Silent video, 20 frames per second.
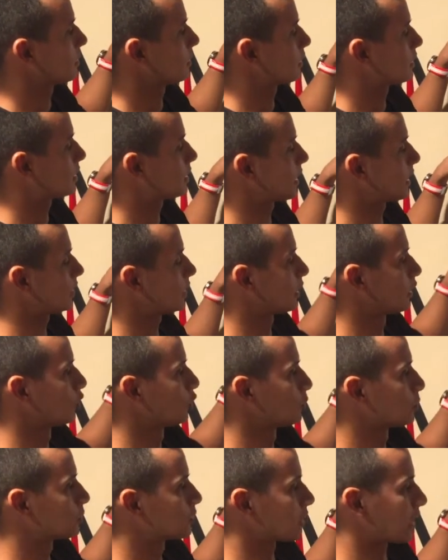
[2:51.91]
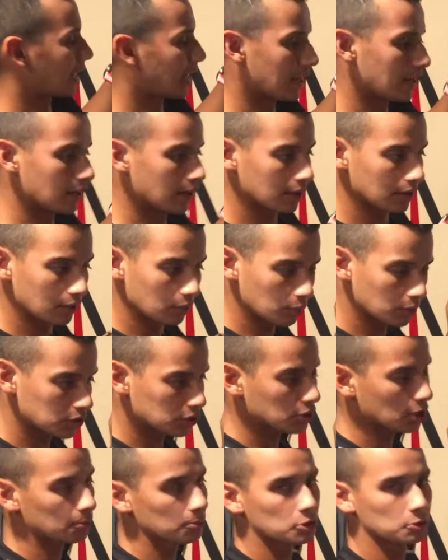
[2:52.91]
set the loops
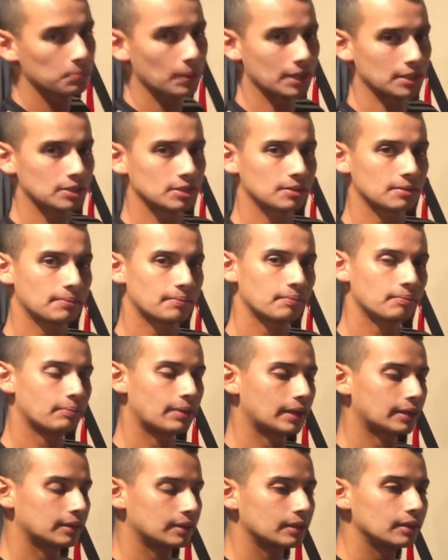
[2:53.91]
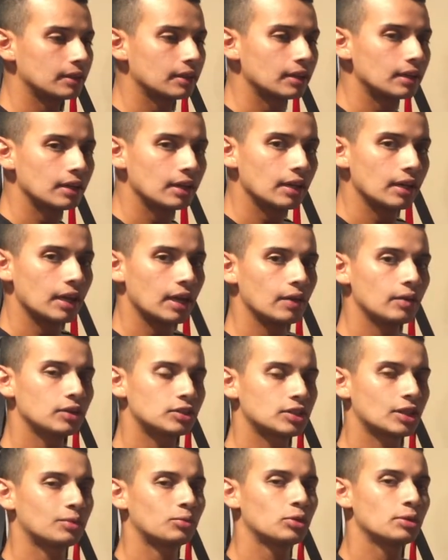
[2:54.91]
with some space. But
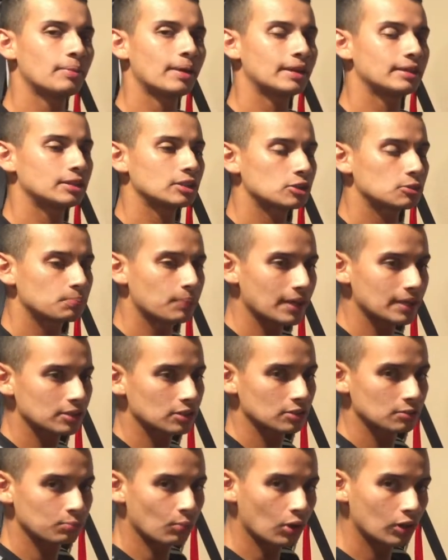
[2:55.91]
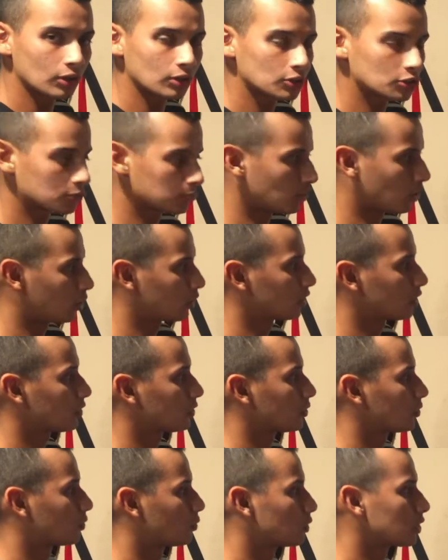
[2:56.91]
every time we make this space smaller and
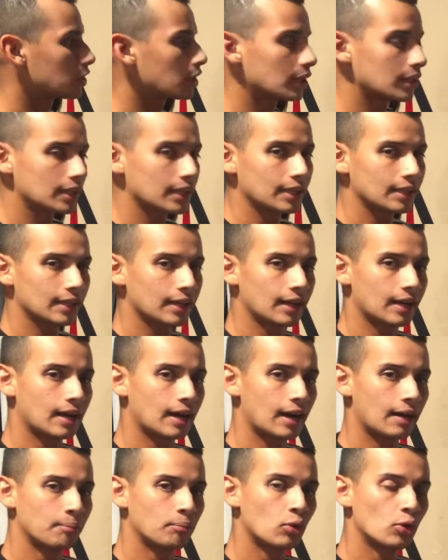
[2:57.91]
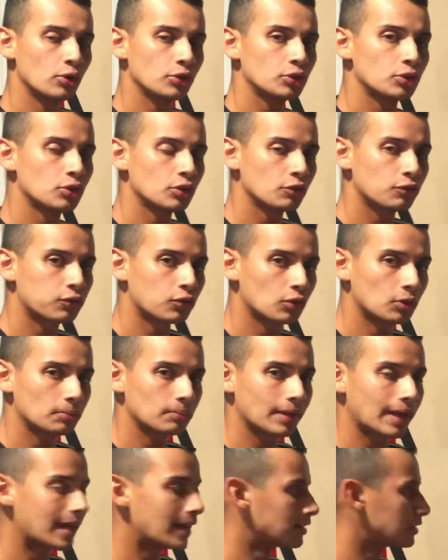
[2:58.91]
smaller, we're gonna get a more
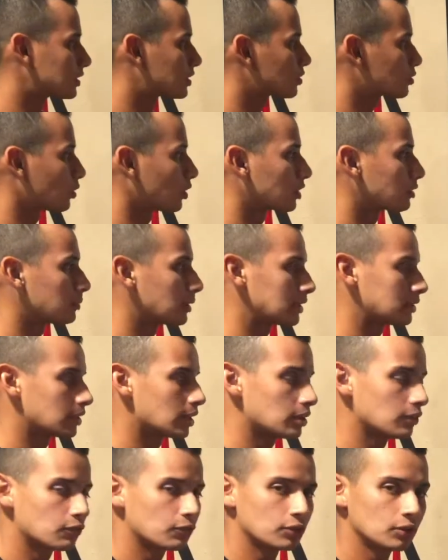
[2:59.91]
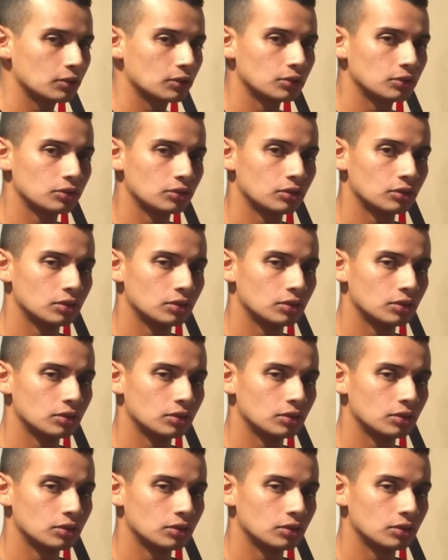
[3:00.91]
uniform and strong magnetic field